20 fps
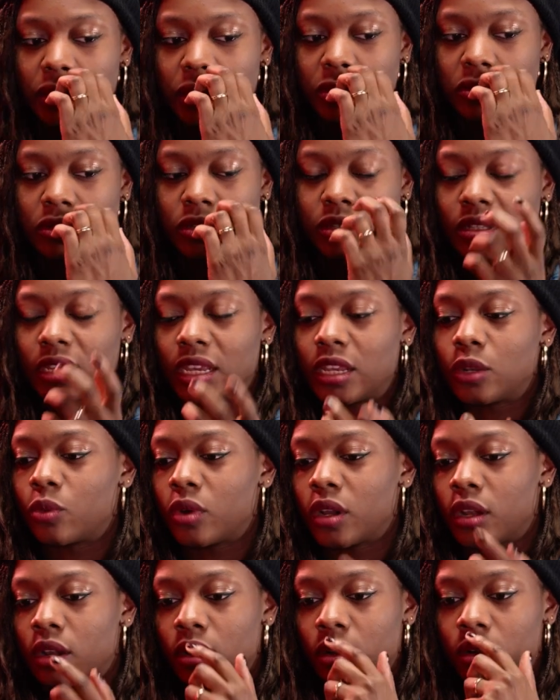There's a scene
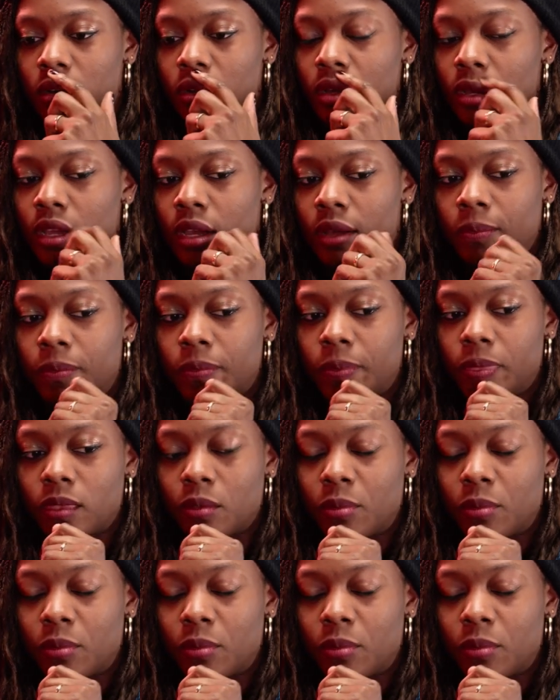where um,